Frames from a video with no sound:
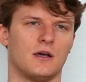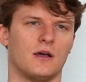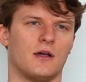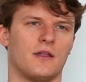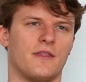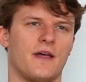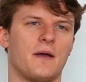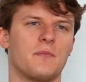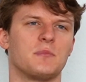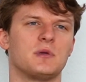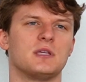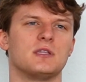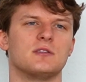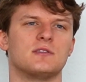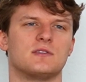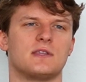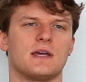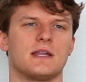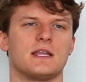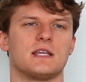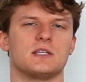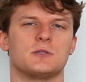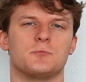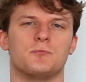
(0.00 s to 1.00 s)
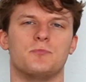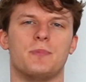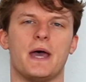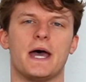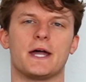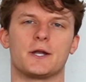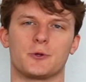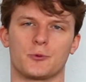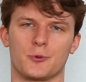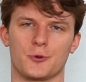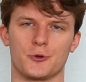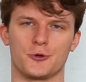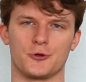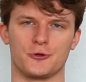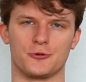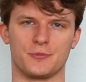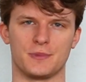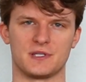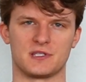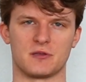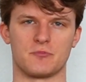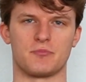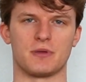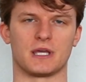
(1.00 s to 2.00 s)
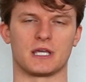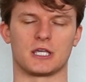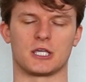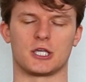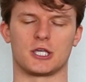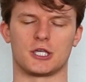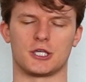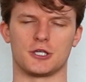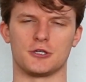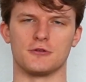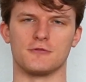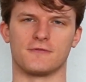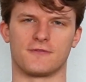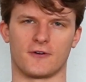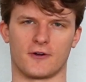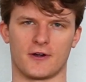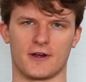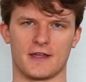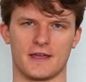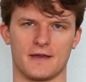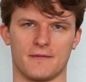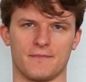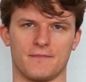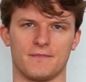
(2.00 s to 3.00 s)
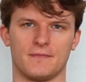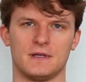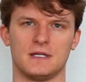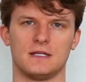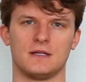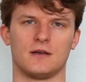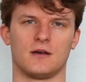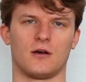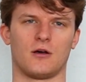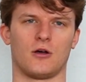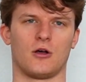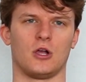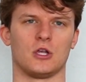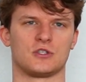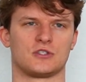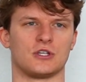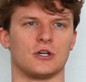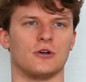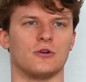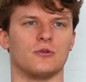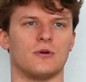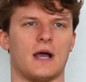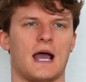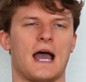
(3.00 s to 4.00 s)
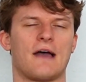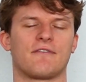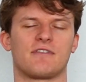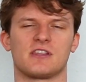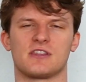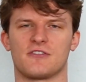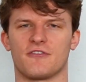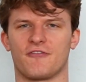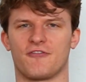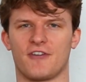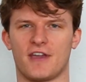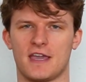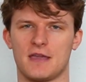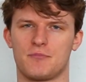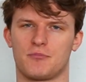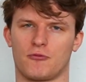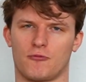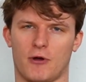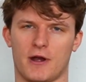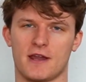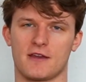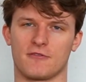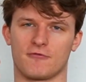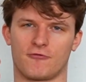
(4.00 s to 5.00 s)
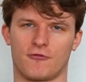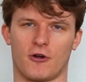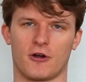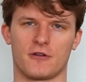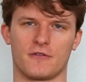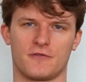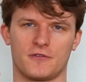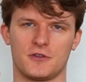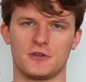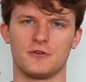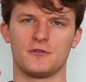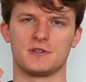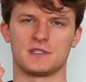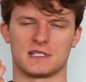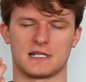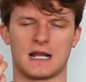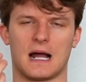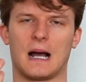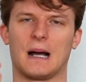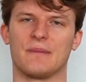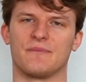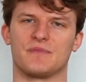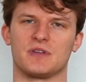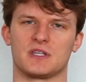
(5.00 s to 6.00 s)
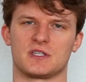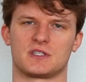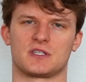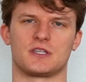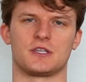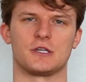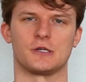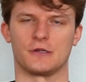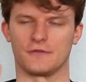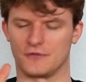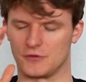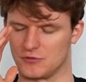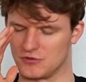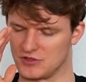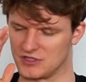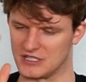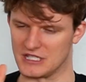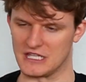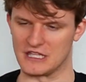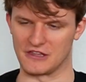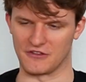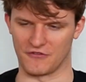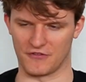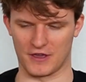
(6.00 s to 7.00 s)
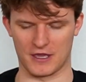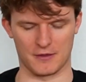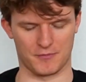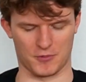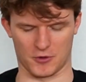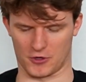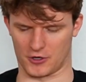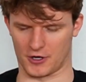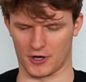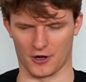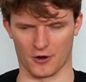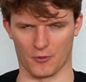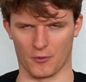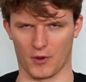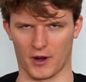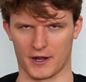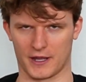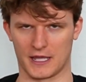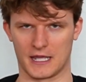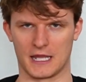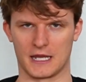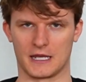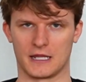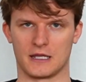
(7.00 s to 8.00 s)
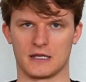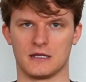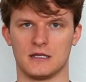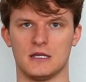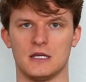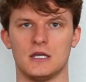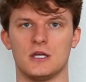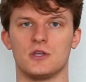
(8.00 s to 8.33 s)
Now that means that his bedroom is a big cue for him. Also, having the vape right in front of you is an obvious cue. If you see the vape, you're gonna wanna hit it.